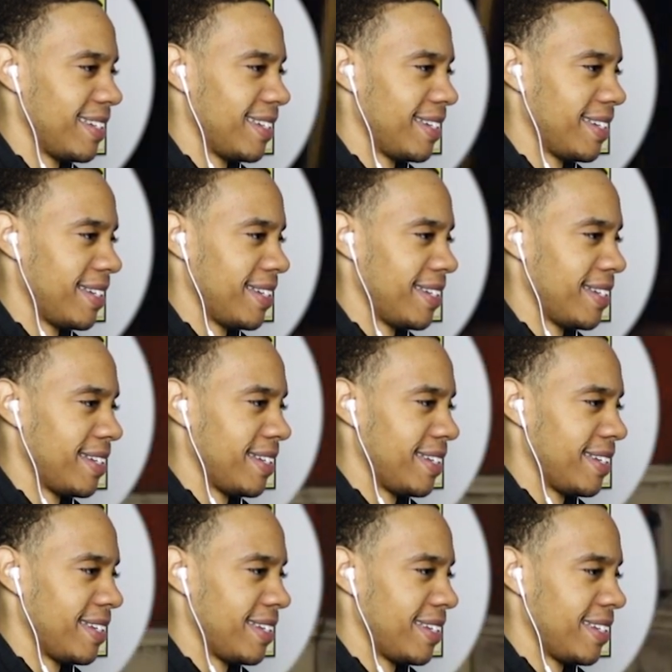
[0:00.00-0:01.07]

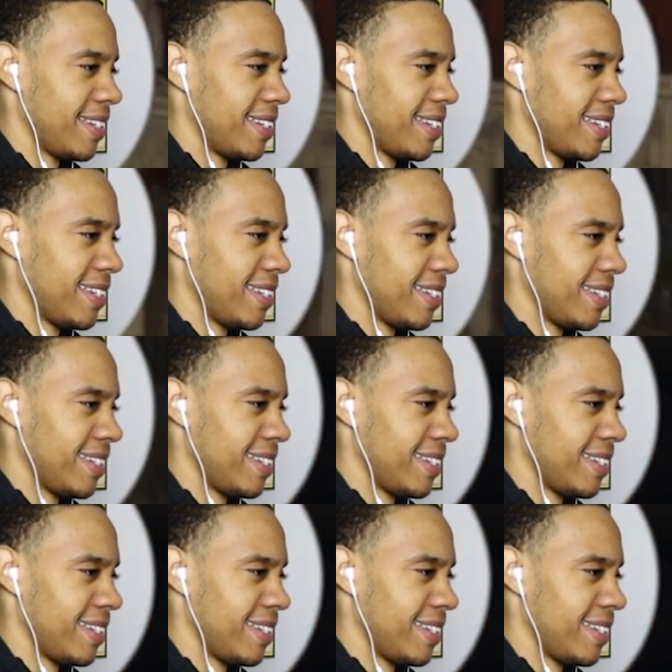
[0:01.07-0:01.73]
No one is speaking in this clip.